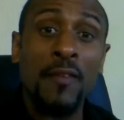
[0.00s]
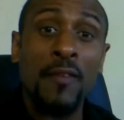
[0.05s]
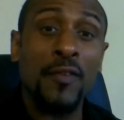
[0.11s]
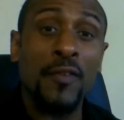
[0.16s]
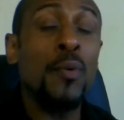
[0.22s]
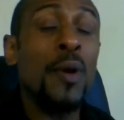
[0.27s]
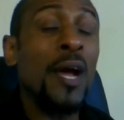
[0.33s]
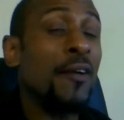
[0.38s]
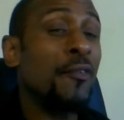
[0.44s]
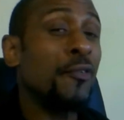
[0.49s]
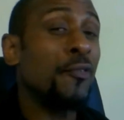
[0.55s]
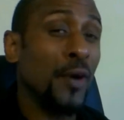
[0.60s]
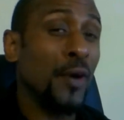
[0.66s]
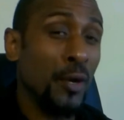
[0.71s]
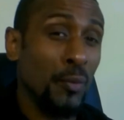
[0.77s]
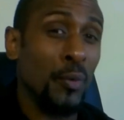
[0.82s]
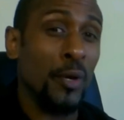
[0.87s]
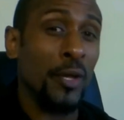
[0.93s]
If you have
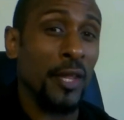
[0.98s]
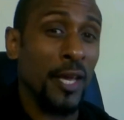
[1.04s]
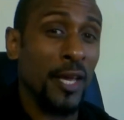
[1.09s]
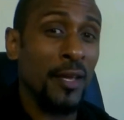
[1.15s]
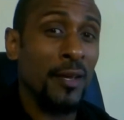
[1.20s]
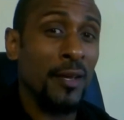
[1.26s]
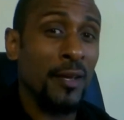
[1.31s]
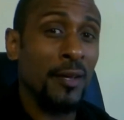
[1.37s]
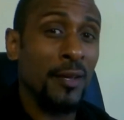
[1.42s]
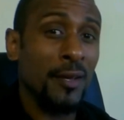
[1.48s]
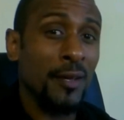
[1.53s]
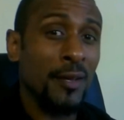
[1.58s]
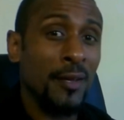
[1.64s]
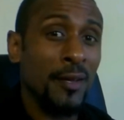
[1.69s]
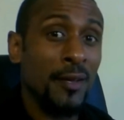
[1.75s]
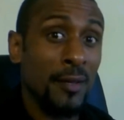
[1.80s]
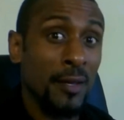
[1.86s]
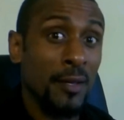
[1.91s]
fun with it,
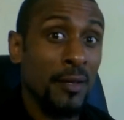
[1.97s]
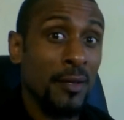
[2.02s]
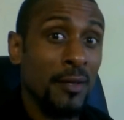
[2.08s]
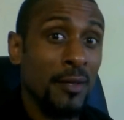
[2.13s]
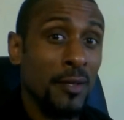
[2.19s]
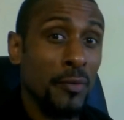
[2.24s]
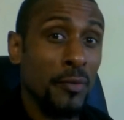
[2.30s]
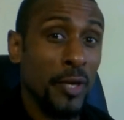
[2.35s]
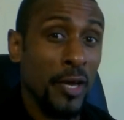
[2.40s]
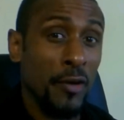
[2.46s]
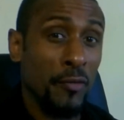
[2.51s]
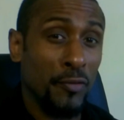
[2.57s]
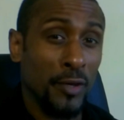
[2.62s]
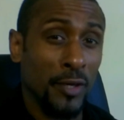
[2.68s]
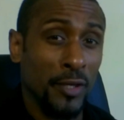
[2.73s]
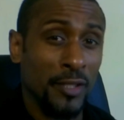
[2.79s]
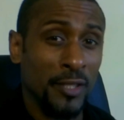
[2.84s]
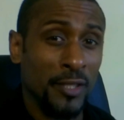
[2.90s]
you'll
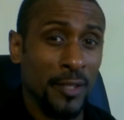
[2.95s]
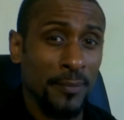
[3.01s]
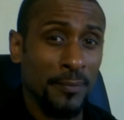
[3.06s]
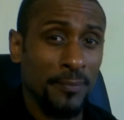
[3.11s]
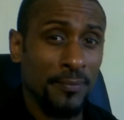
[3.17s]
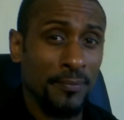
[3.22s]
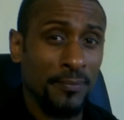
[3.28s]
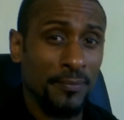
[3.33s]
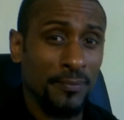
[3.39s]
get faster.